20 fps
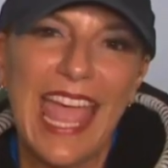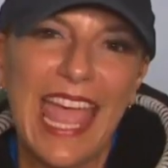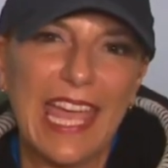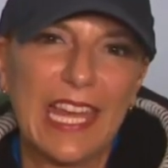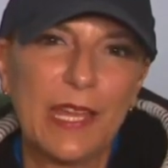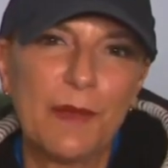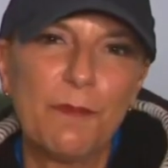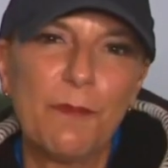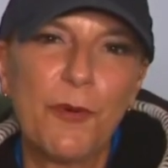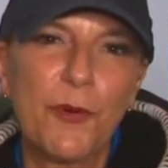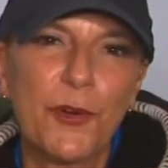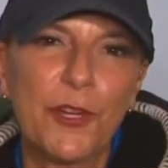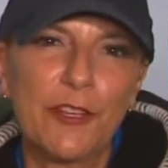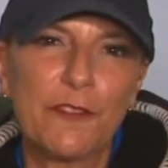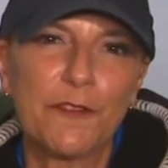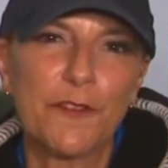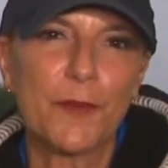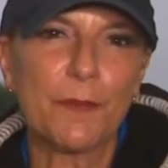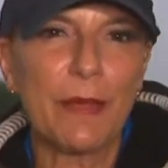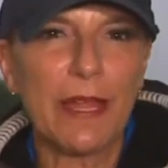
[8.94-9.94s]
And
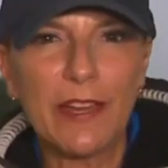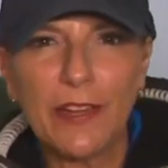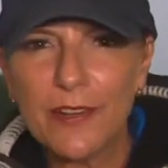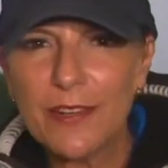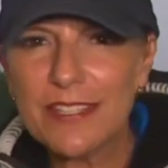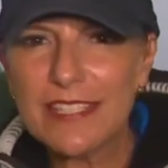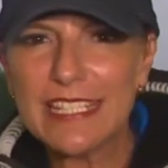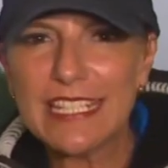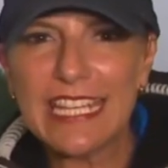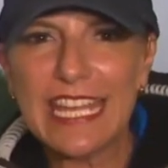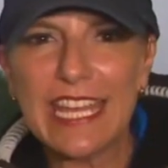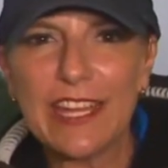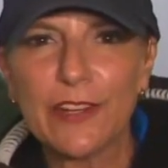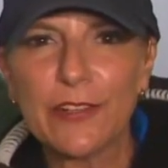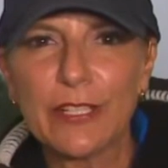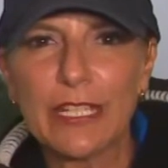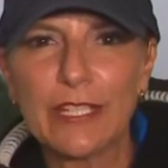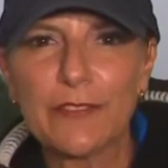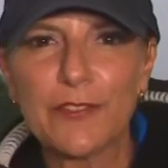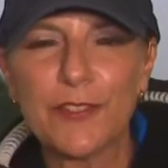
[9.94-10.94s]
important for parents and
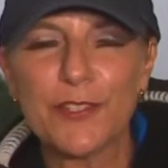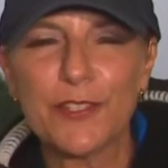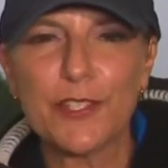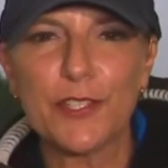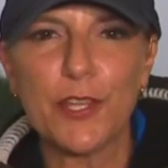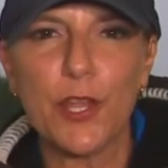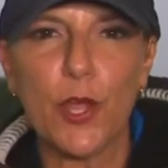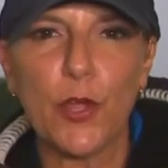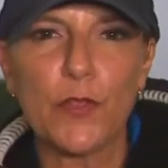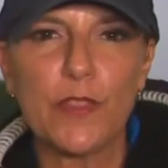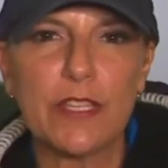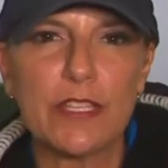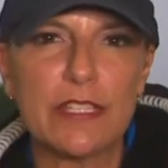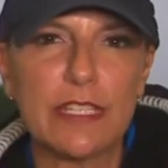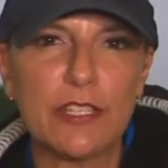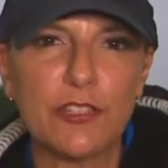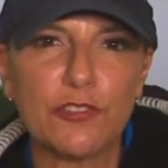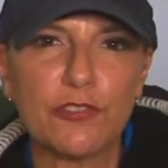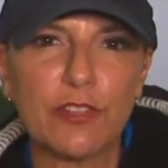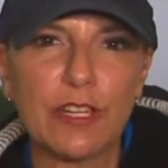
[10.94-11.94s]
caregivers to know, the
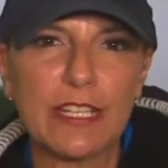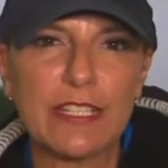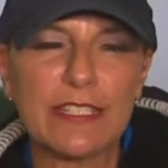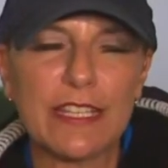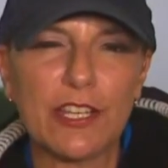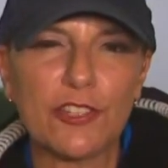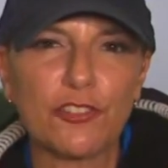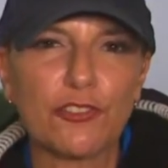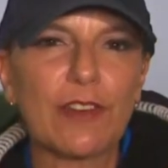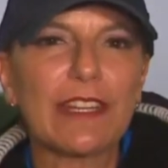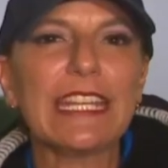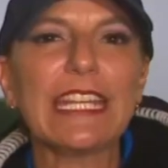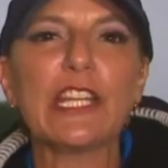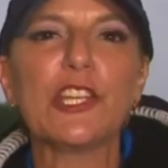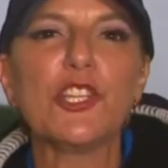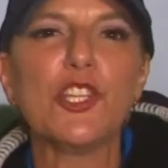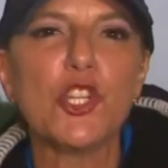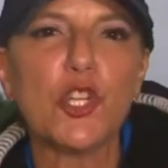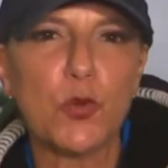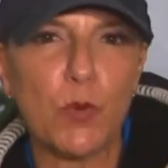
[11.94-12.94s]
district uh,
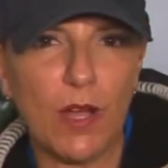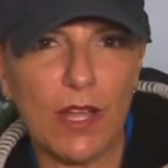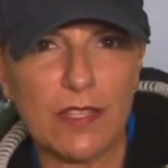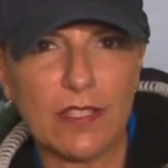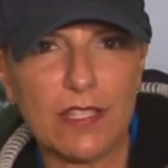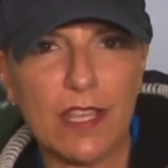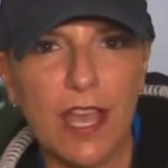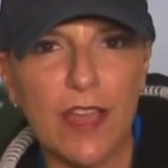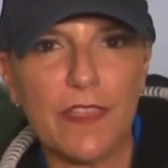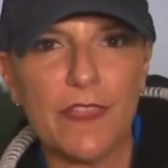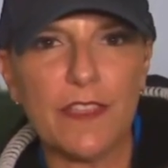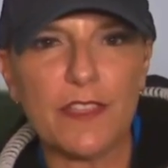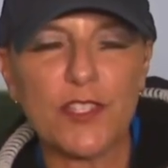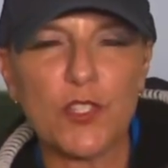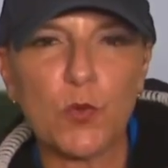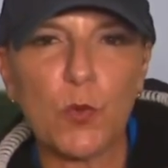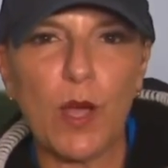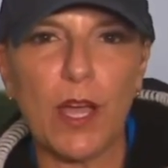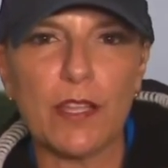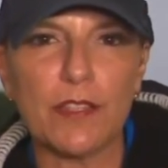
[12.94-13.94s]
striking a nuance on
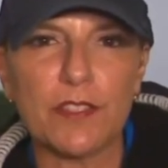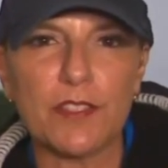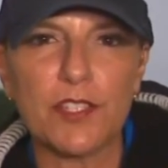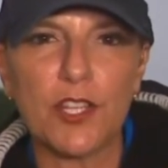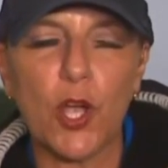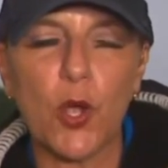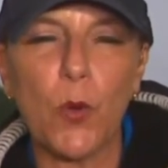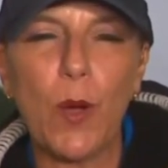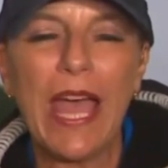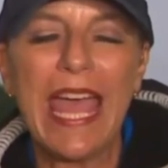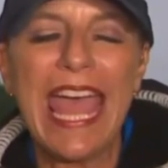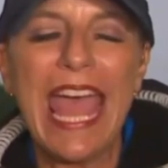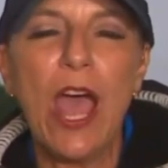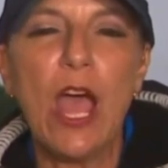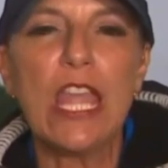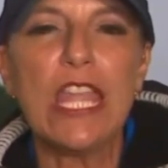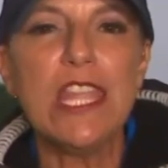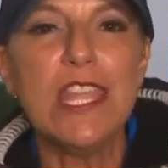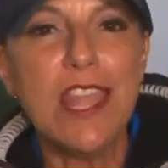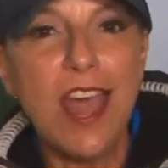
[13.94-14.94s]
this one. So
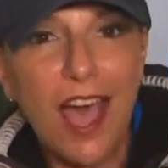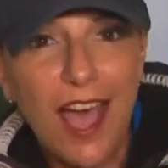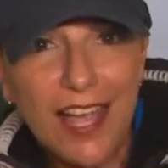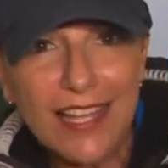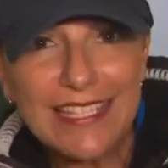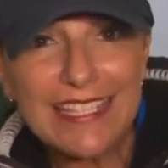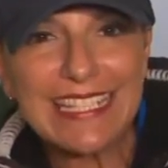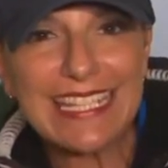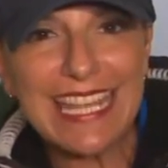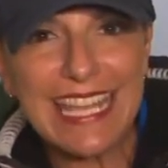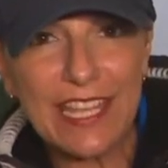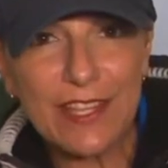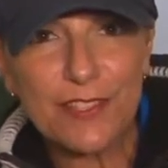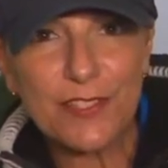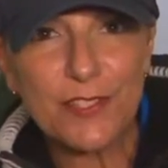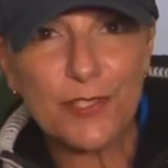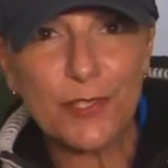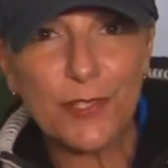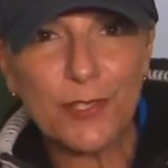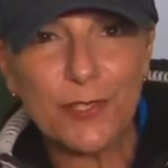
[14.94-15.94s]
not
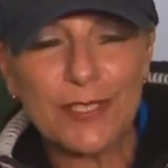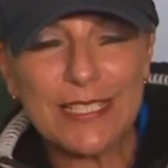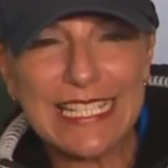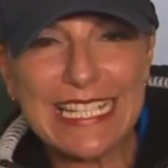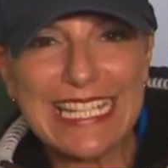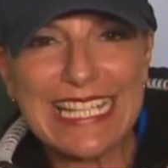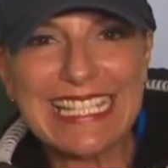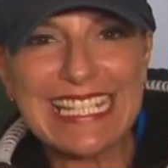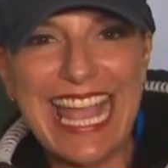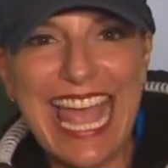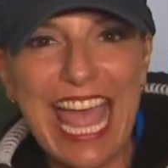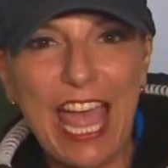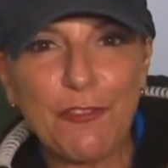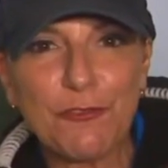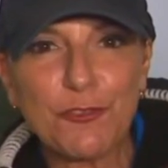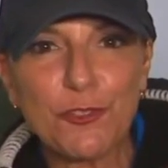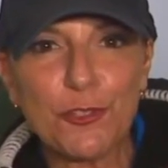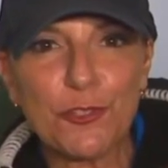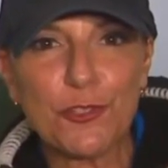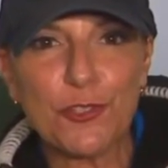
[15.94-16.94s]
canceled is
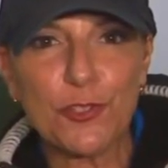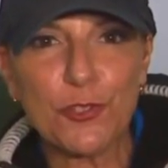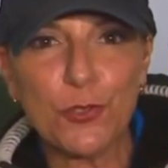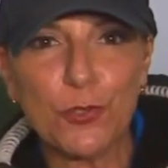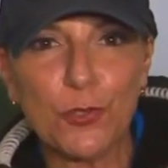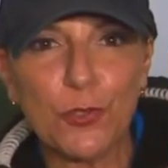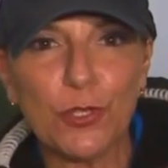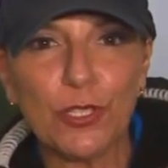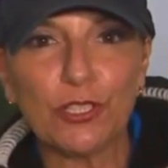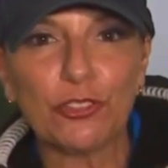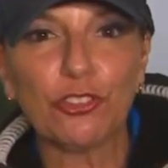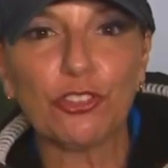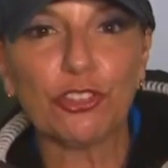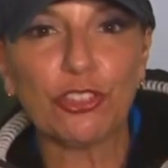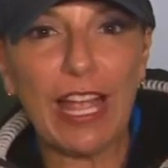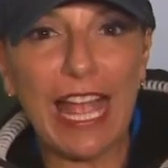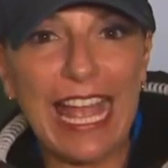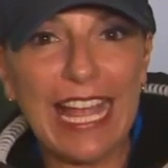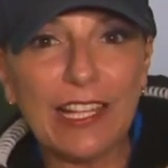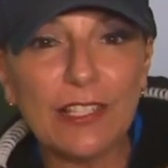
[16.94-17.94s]
after school
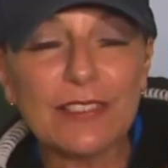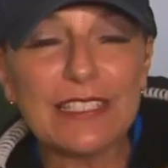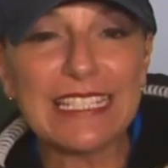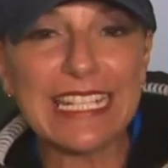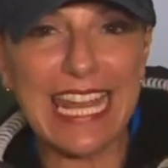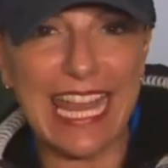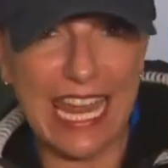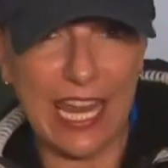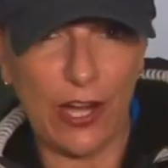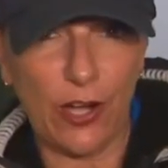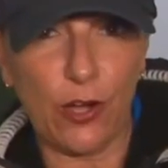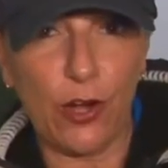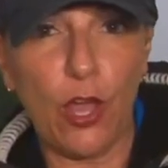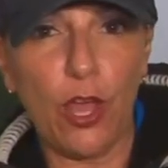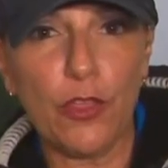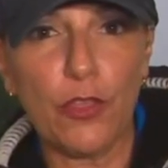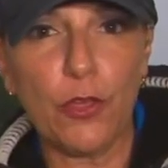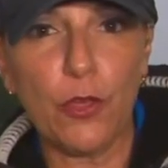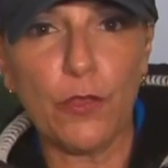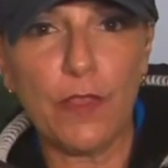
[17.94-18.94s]
child care,
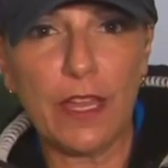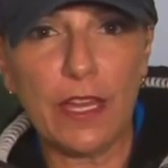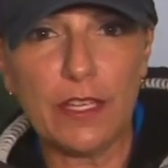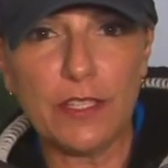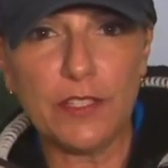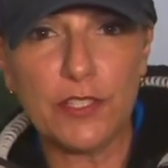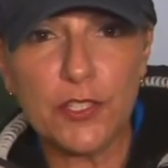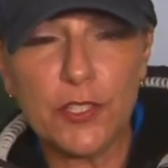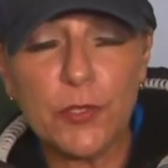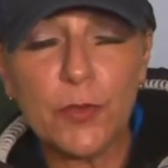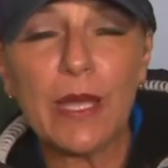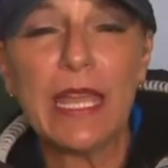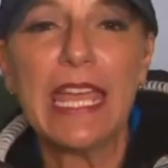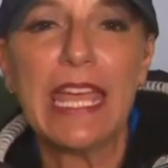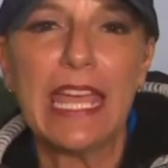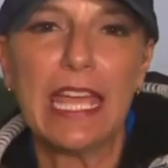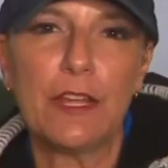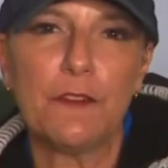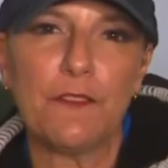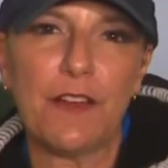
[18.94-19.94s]
although they do
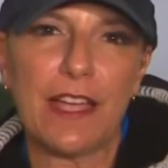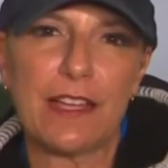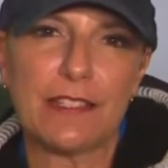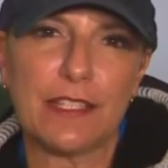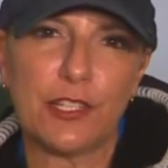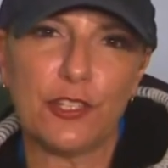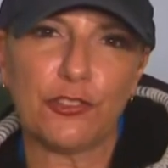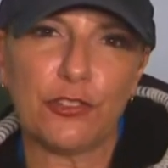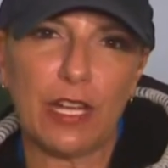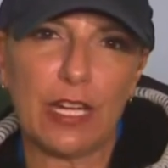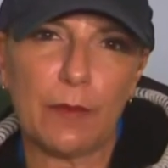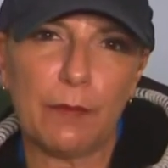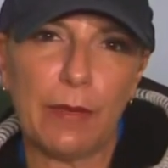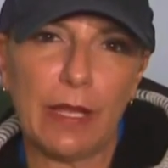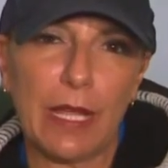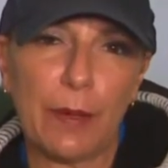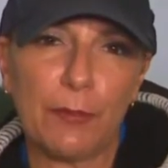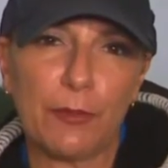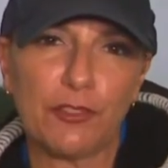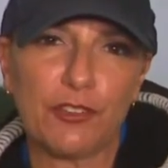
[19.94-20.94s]
advise that you try to
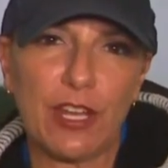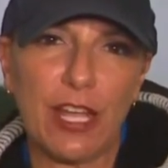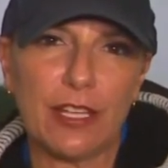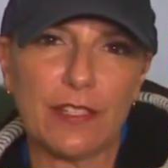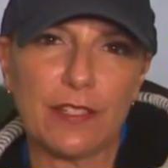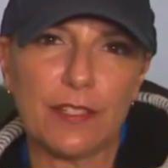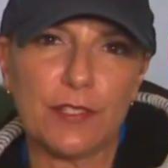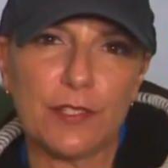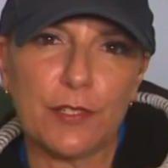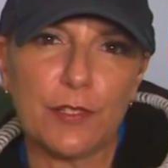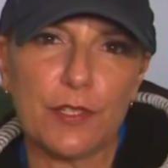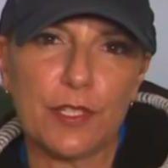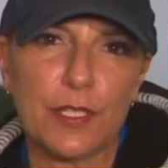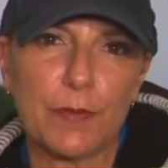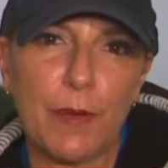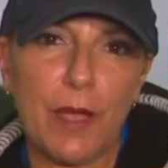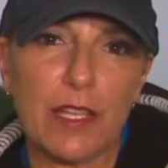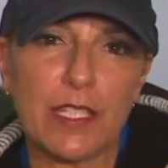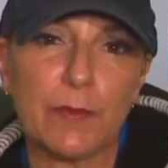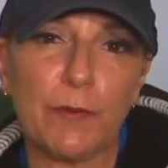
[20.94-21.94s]
pick up your child as soon
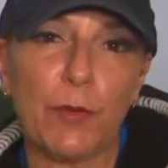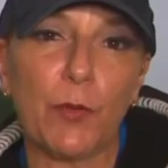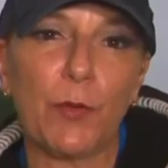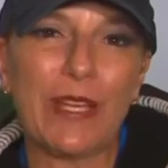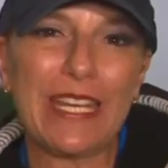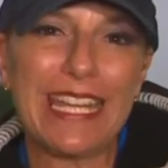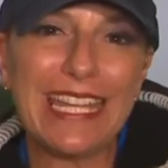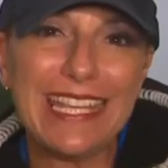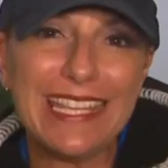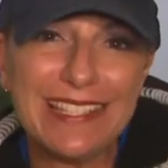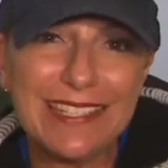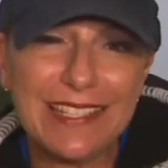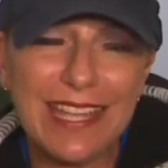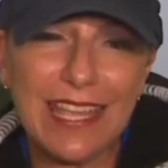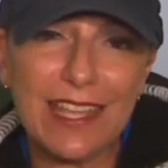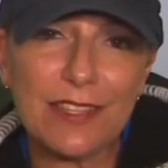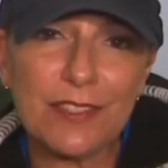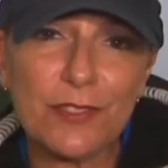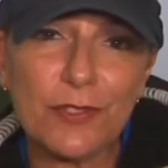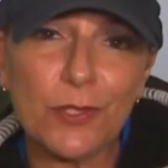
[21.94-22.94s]
as possible. What is
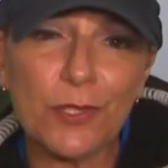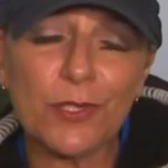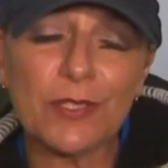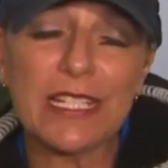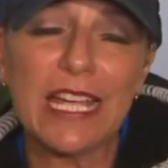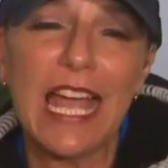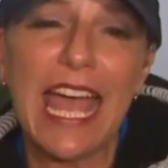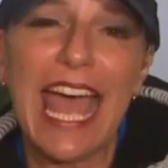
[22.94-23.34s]
canceled,